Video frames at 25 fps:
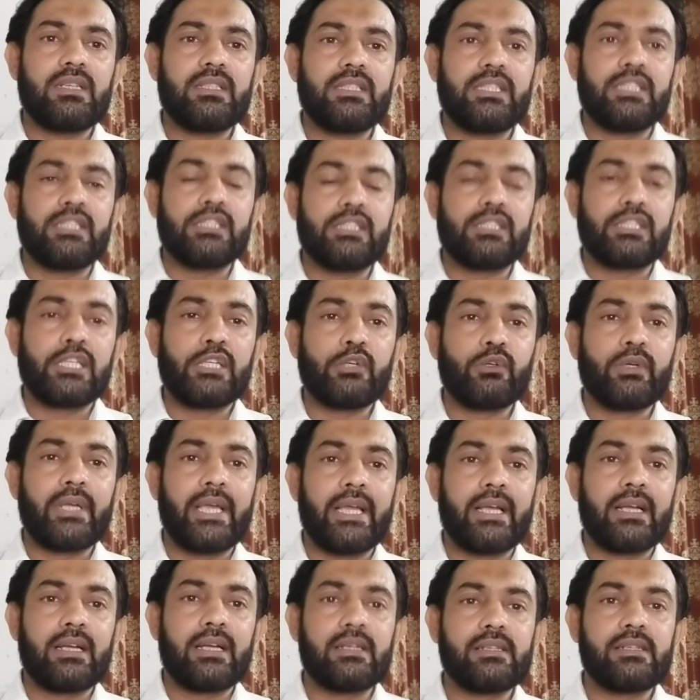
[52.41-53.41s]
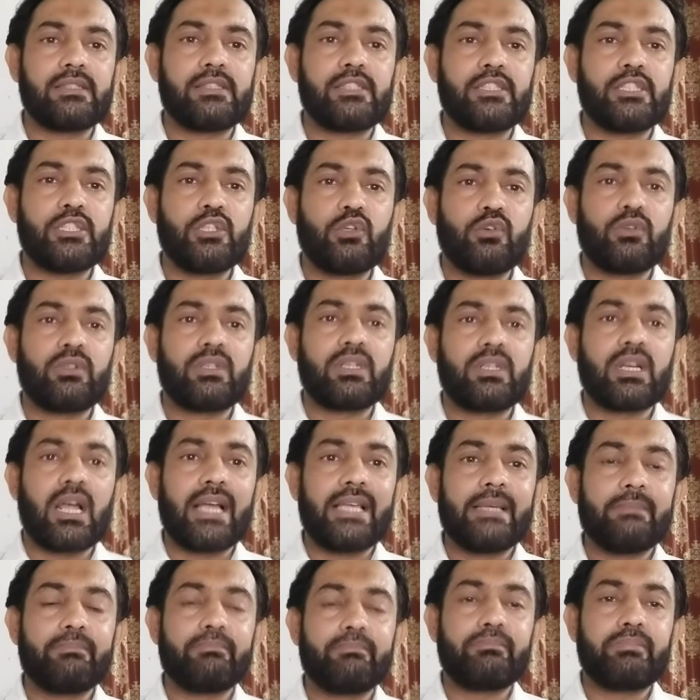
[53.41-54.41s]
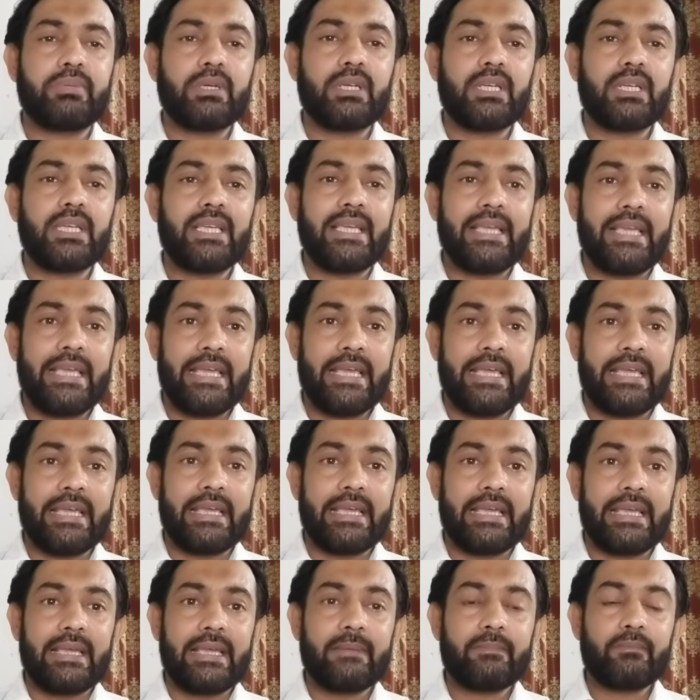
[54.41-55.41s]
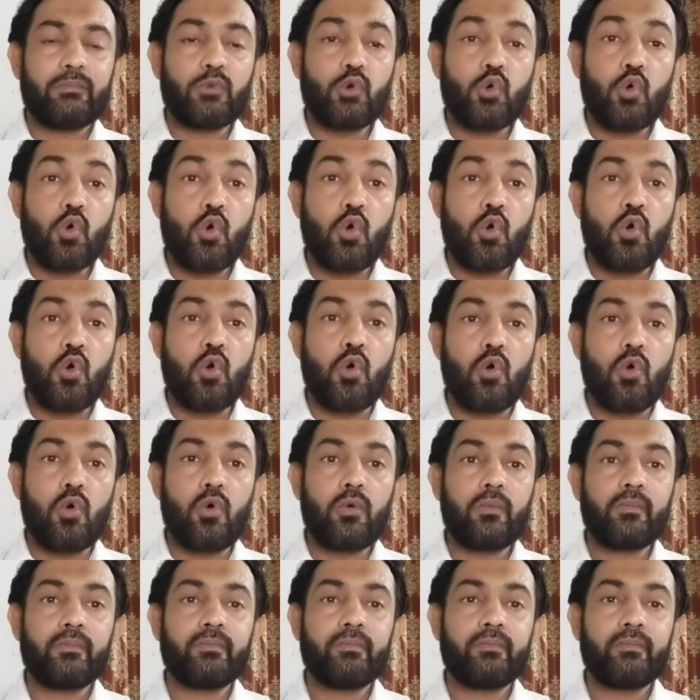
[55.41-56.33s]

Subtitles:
including serotype A, O,